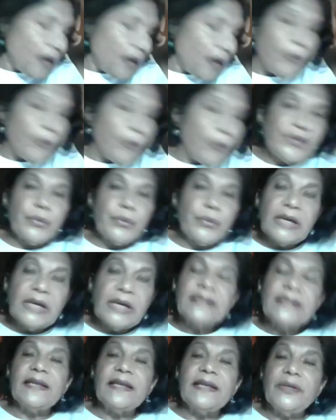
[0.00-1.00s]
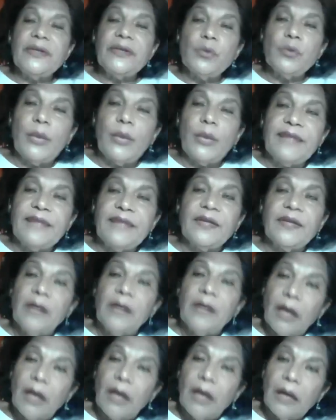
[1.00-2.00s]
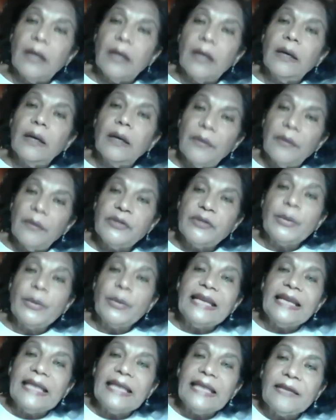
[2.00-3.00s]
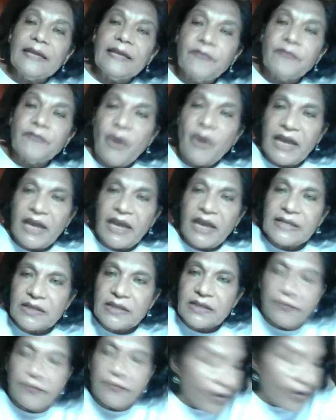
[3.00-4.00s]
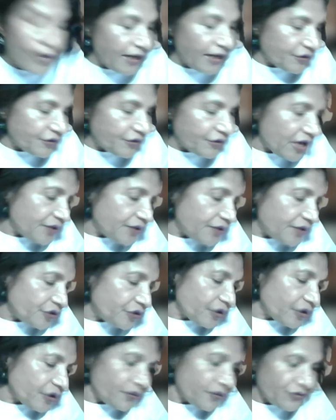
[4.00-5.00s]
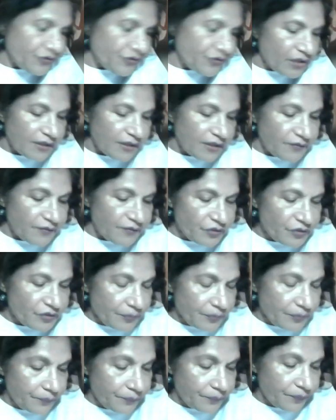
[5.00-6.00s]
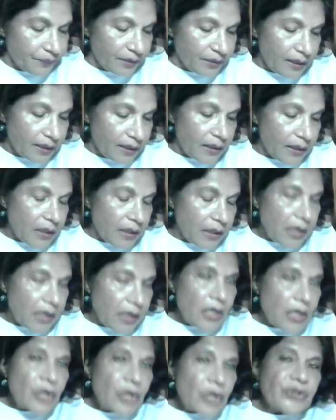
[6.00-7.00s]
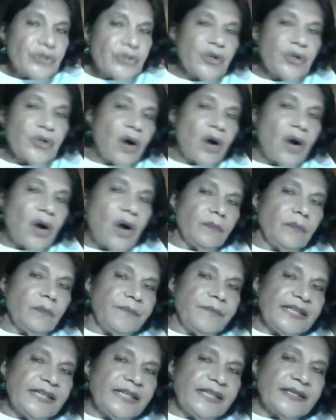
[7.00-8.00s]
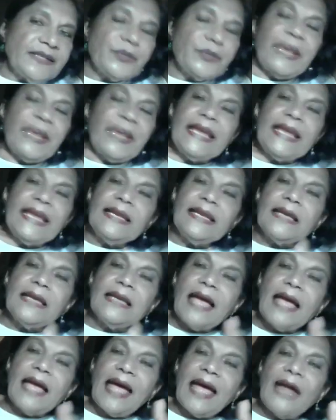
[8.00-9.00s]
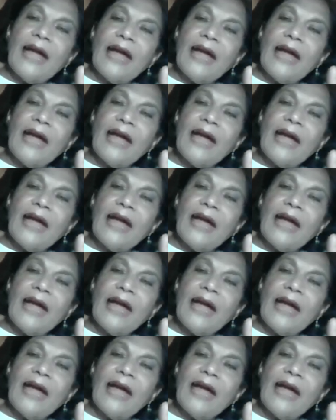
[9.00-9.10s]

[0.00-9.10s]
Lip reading: which worsened with dwindling foreign exchange reserves. So this has been an